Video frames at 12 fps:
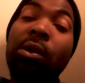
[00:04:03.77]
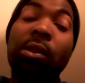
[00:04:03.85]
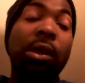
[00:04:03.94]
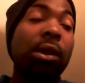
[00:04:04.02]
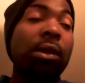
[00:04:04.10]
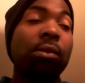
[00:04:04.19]

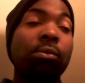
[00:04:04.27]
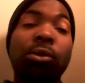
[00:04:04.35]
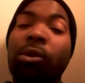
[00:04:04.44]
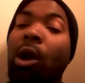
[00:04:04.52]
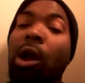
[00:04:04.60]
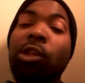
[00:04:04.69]
then
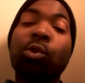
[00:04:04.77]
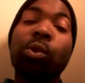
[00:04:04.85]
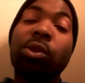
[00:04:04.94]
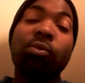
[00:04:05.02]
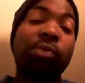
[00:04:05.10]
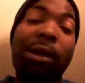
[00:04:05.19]
regardless of
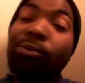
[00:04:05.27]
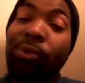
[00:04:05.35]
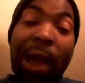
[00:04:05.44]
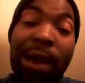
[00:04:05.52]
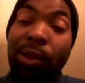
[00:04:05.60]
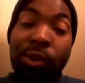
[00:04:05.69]
what the refs
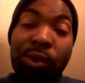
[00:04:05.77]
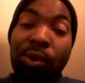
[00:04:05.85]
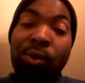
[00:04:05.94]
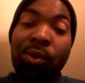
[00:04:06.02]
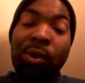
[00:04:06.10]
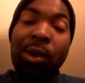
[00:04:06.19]
try to
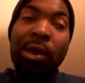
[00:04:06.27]
do,